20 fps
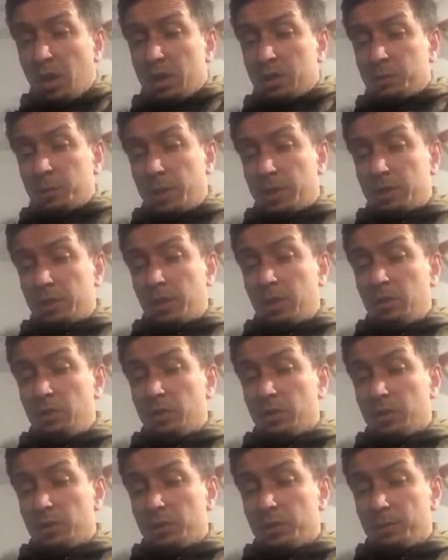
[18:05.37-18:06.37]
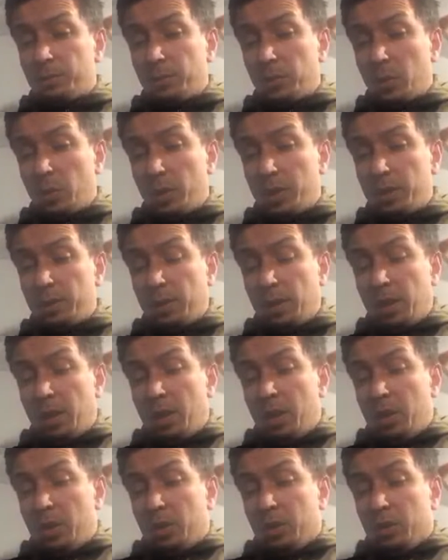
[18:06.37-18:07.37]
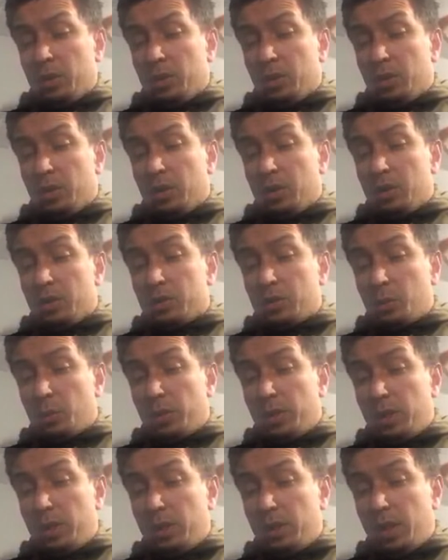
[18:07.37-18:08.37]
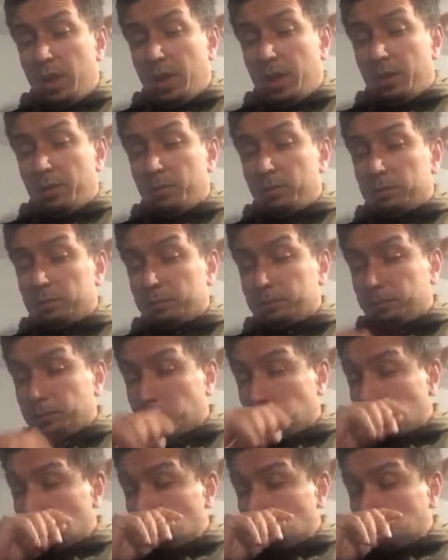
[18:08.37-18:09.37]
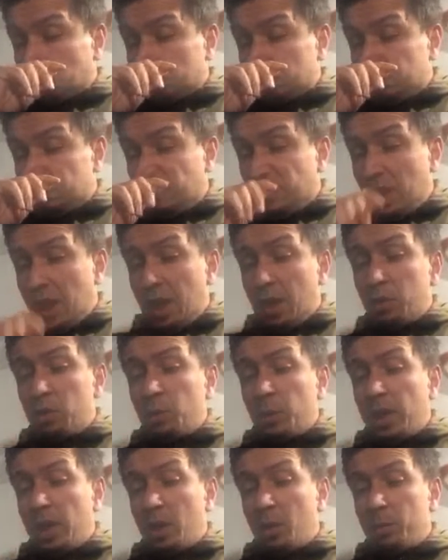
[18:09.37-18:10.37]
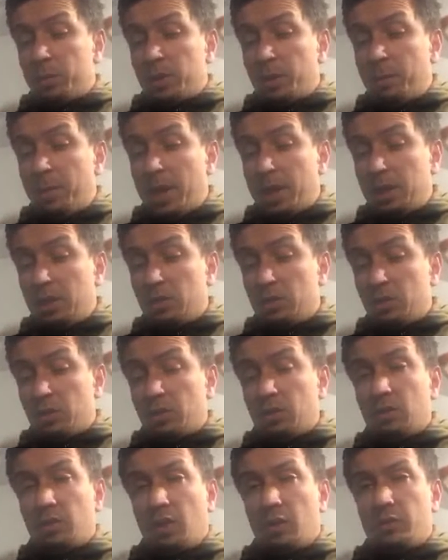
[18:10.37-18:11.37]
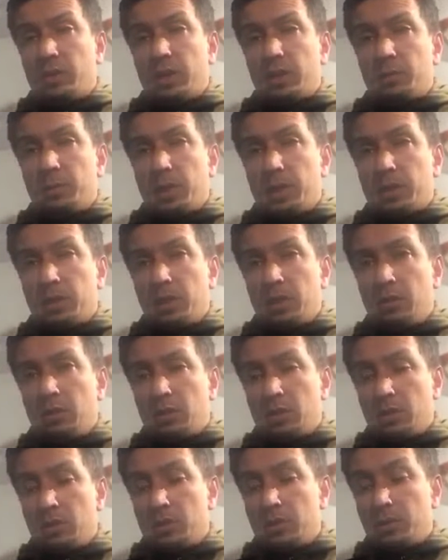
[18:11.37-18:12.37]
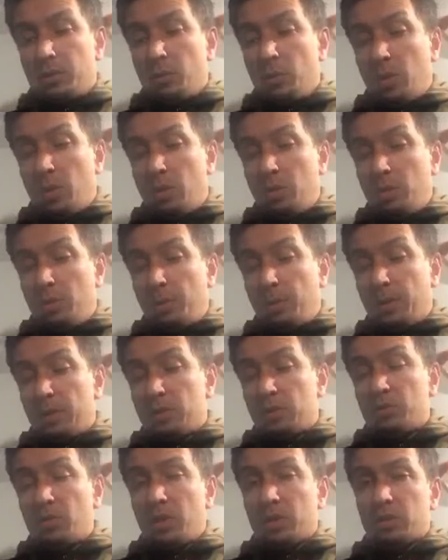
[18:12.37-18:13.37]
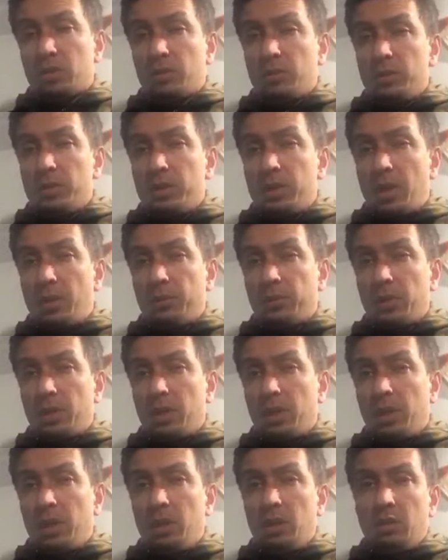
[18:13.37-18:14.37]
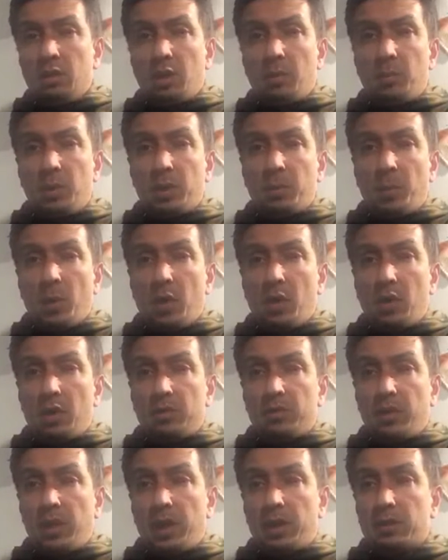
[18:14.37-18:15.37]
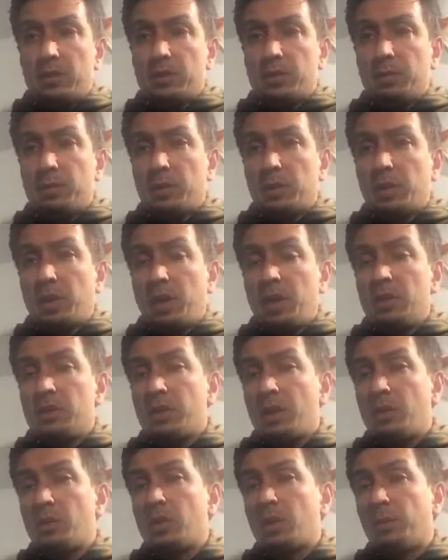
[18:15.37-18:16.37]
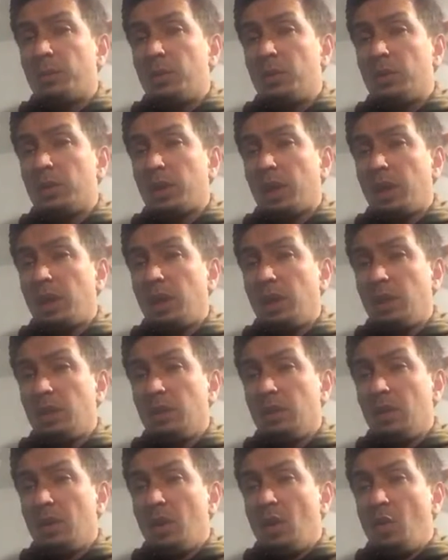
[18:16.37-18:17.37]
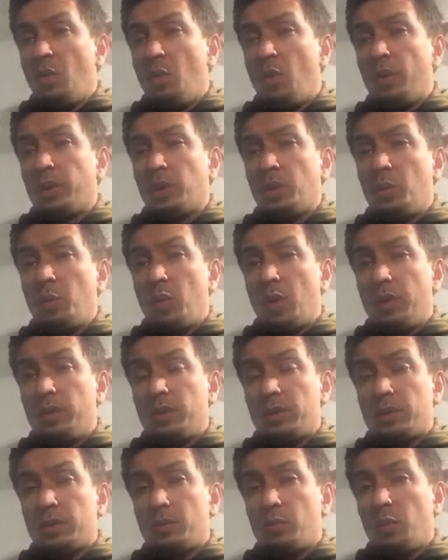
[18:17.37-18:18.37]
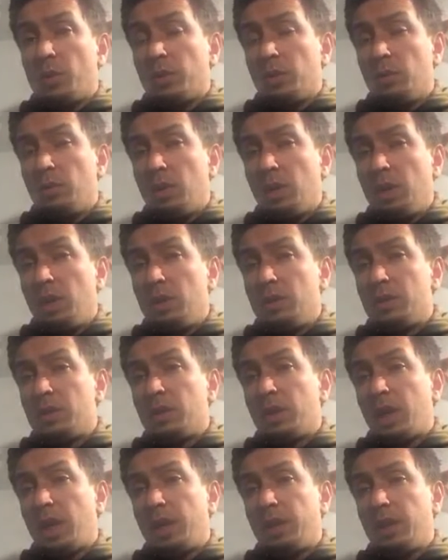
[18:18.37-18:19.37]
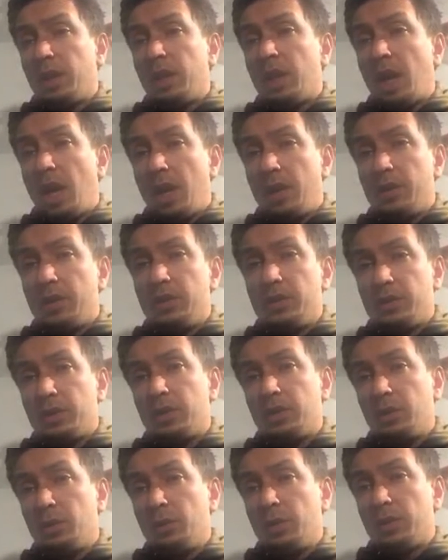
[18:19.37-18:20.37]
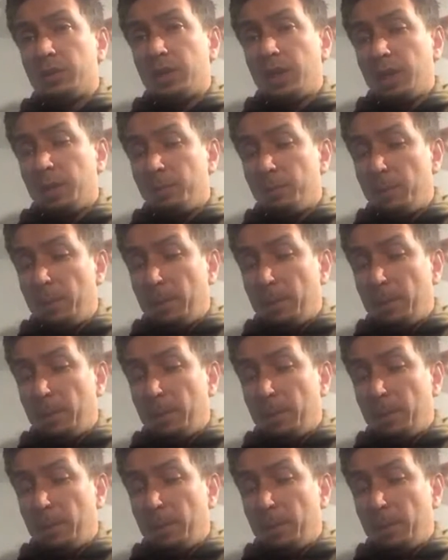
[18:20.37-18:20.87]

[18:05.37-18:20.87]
expectations. All right. So within that, how do we help to manage those expectations? Well, structure is definitely a big part of that. Okay, so communicating what you want, what you need, and then others to do the same.